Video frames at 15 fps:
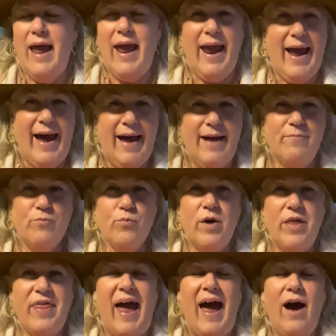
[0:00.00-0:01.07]
and
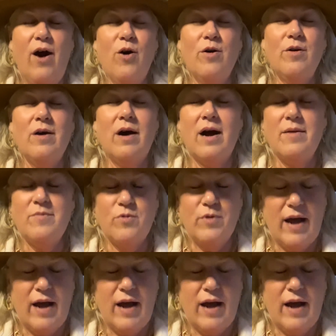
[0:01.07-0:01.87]
without I,